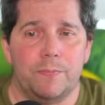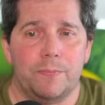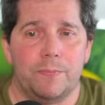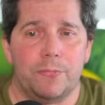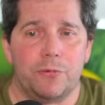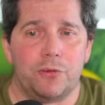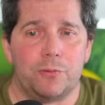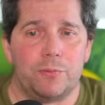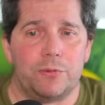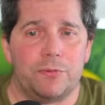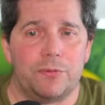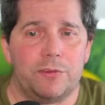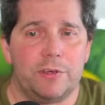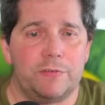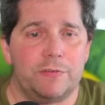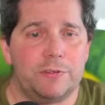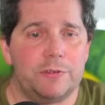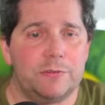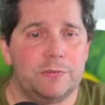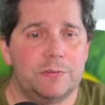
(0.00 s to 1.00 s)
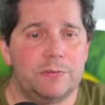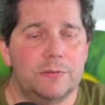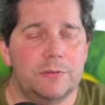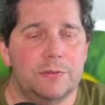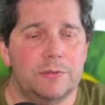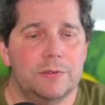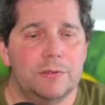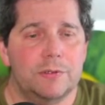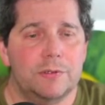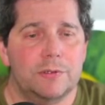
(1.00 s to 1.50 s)
bishop e7,
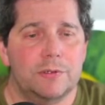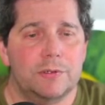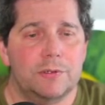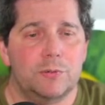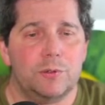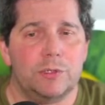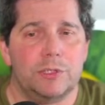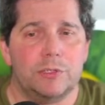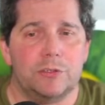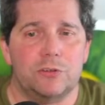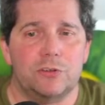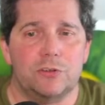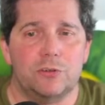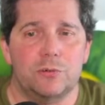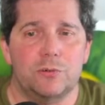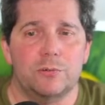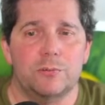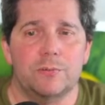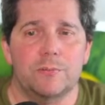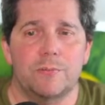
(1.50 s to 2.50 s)
queen e2,